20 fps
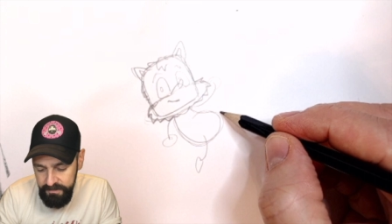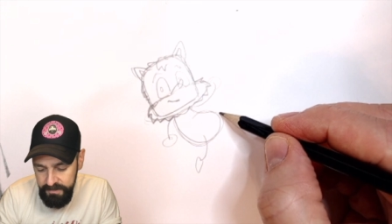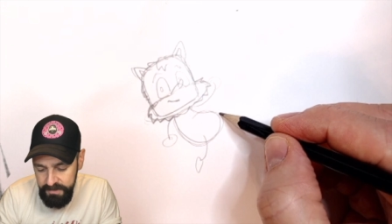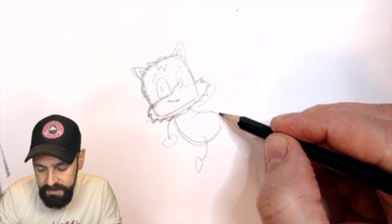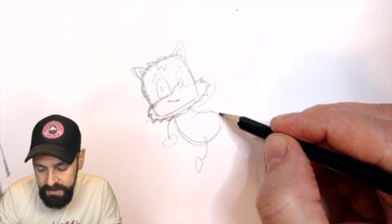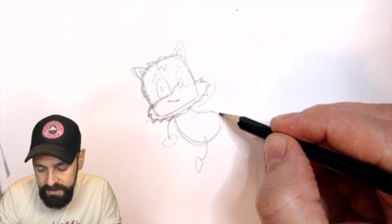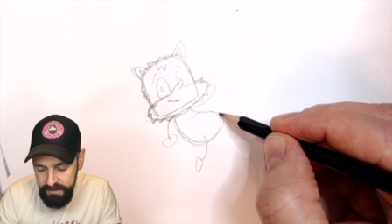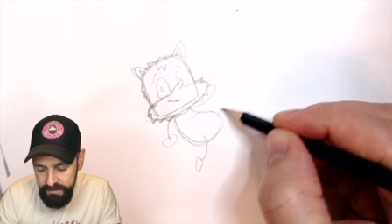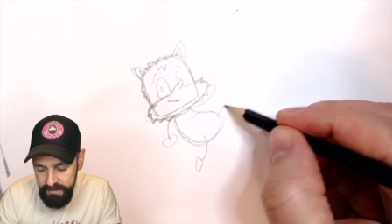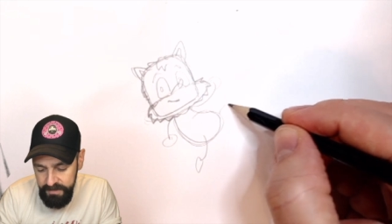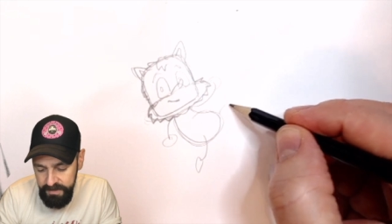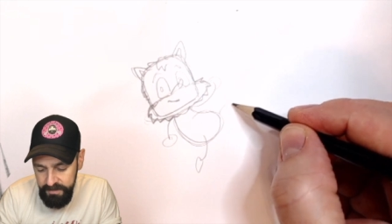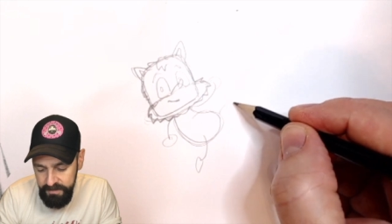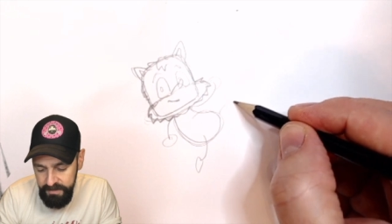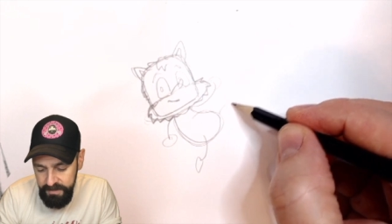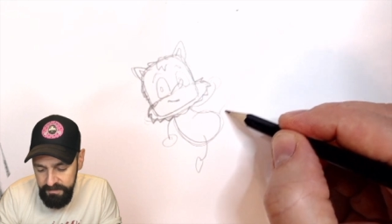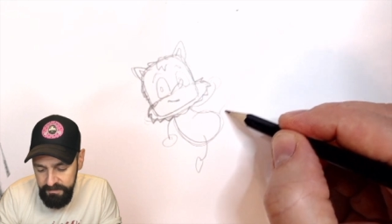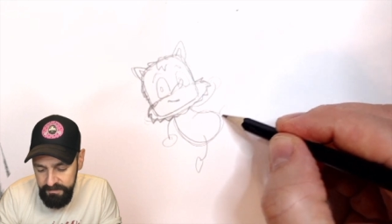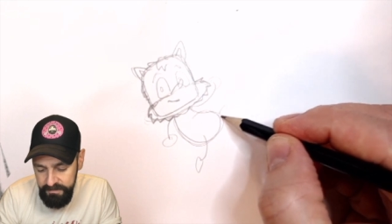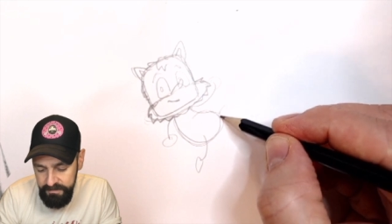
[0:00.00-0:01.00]
one coming down
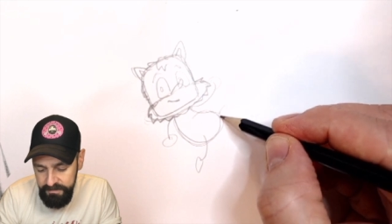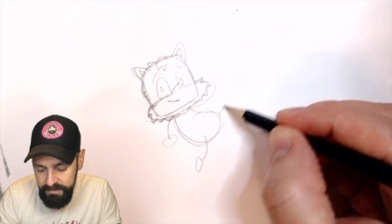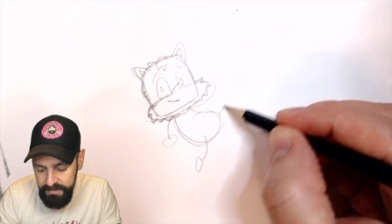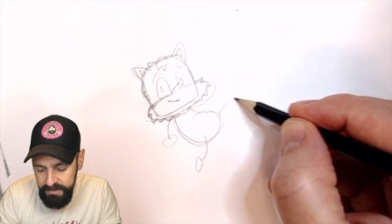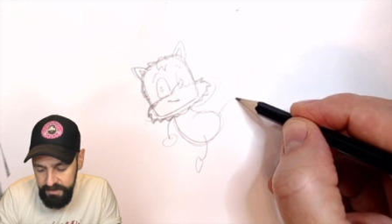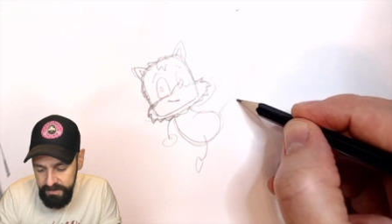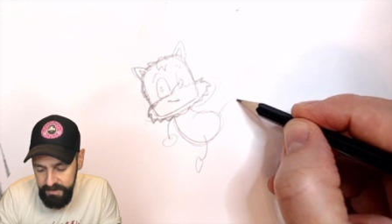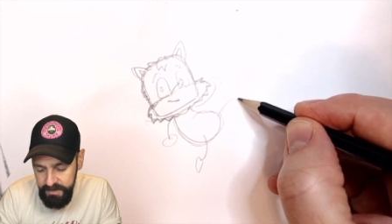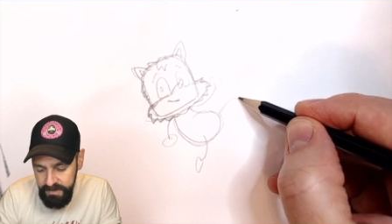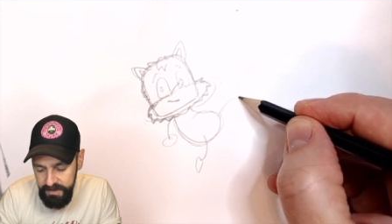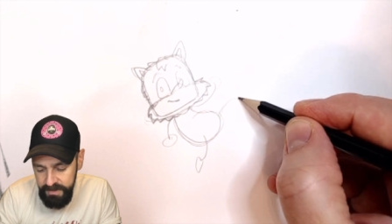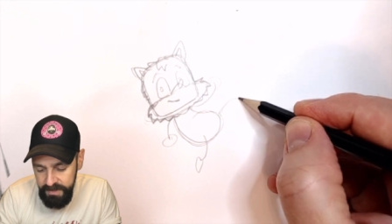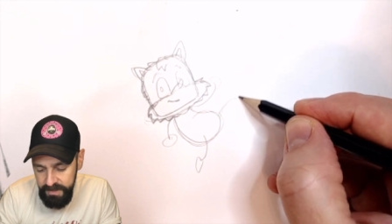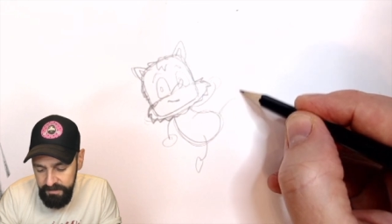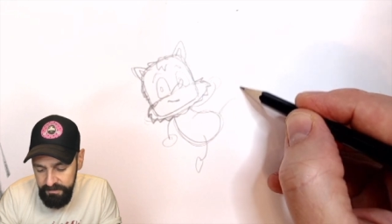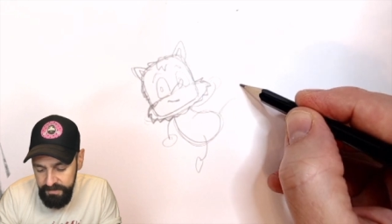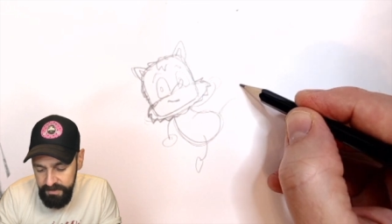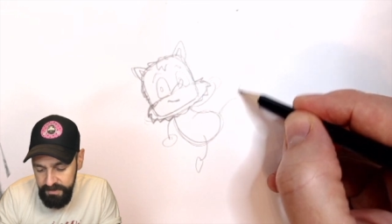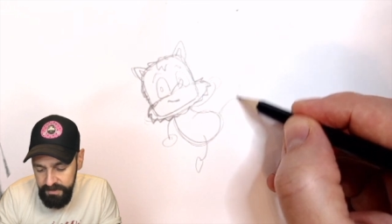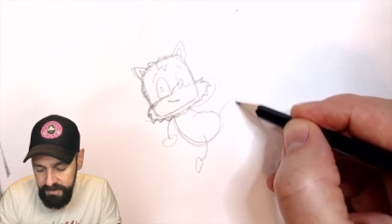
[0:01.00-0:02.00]

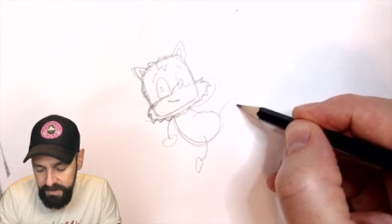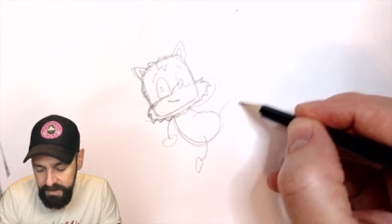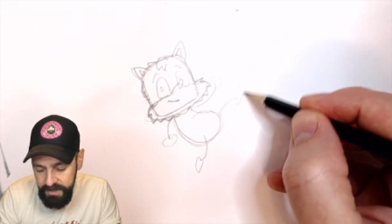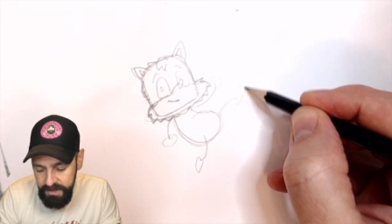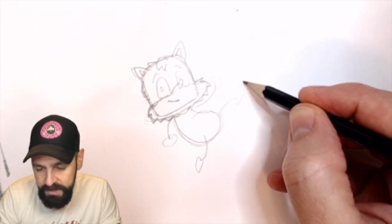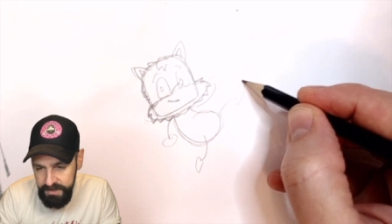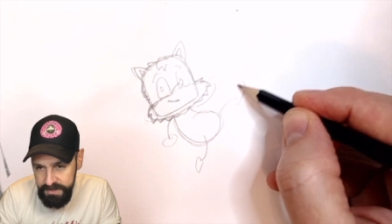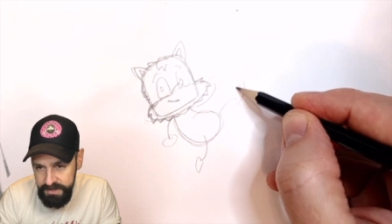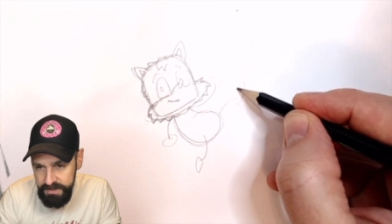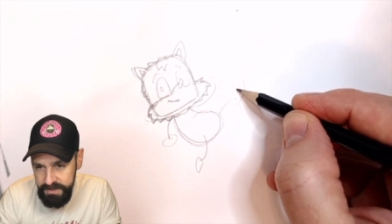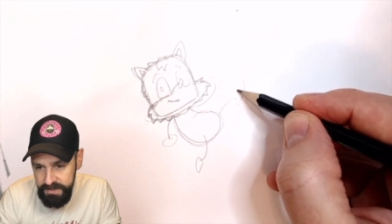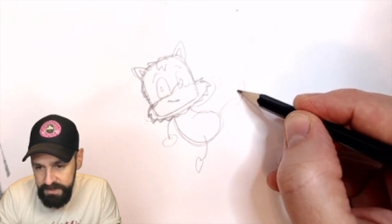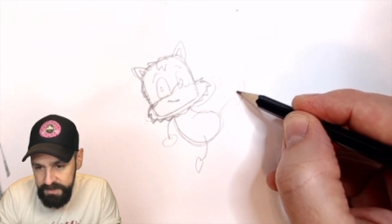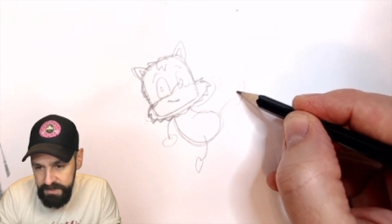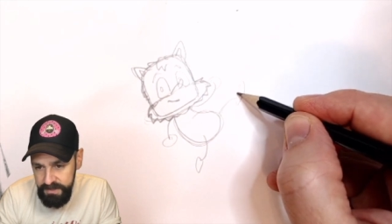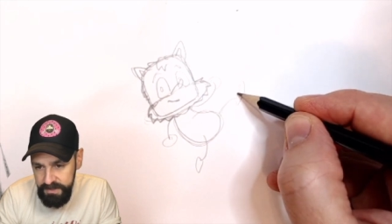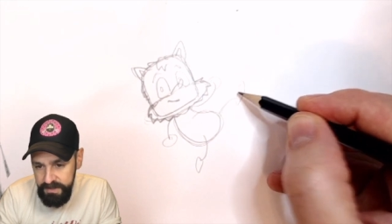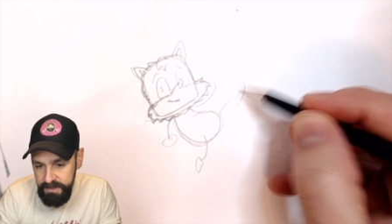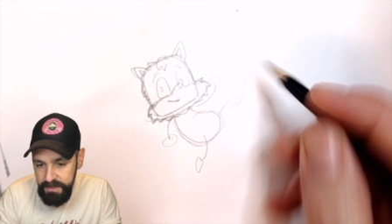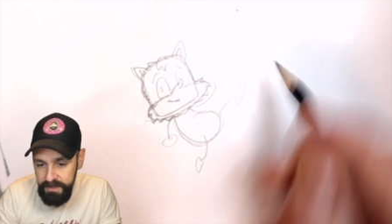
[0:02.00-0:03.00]
behind, behind,
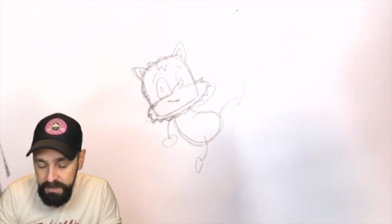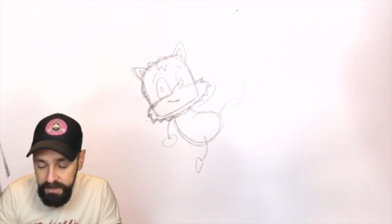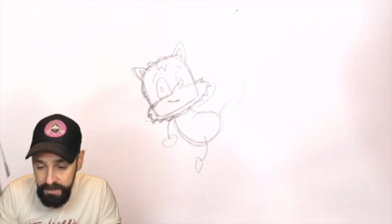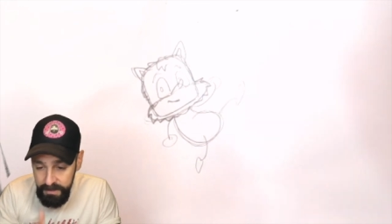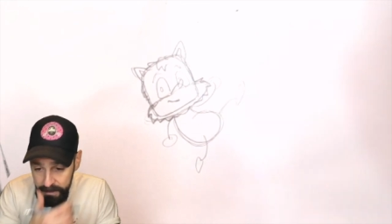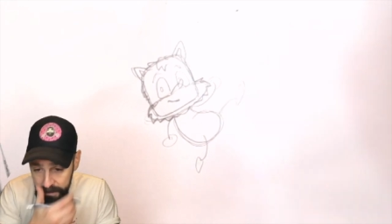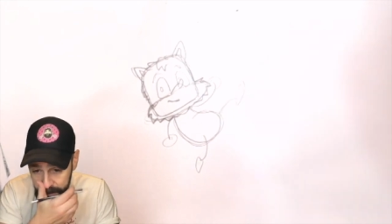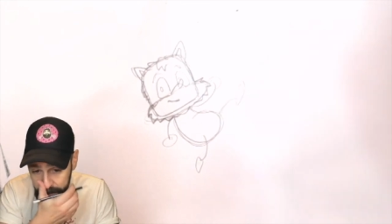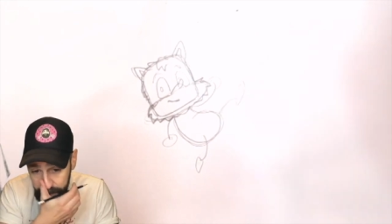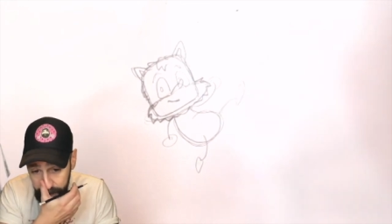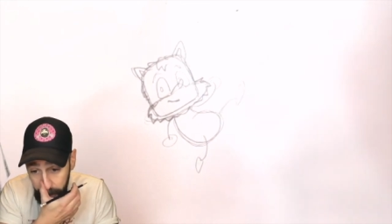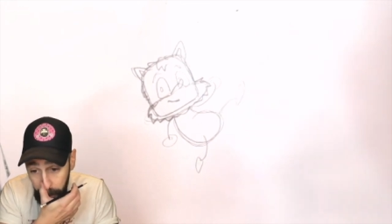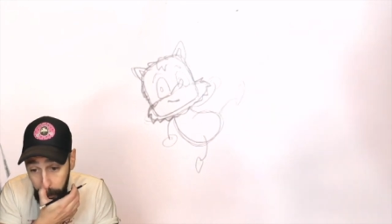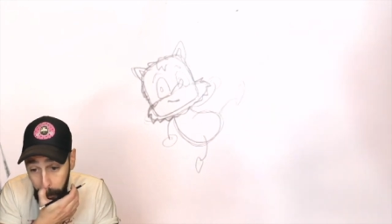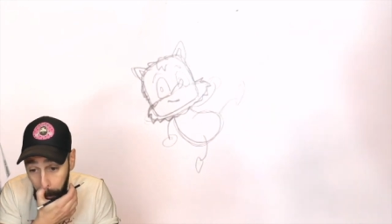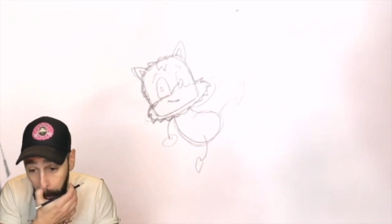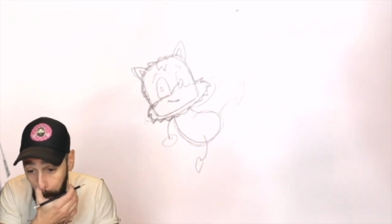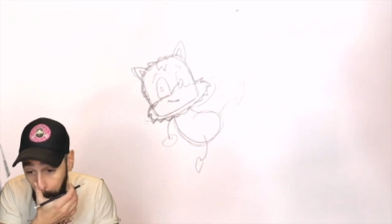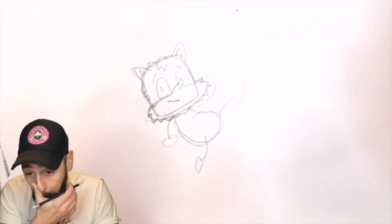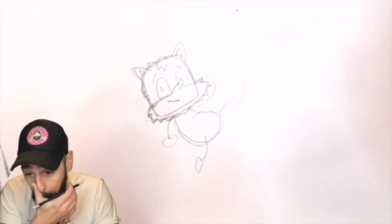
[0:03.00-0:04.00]
like
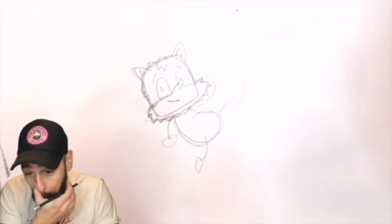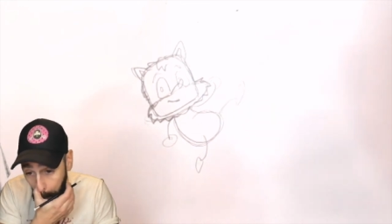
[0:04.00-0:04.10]
that.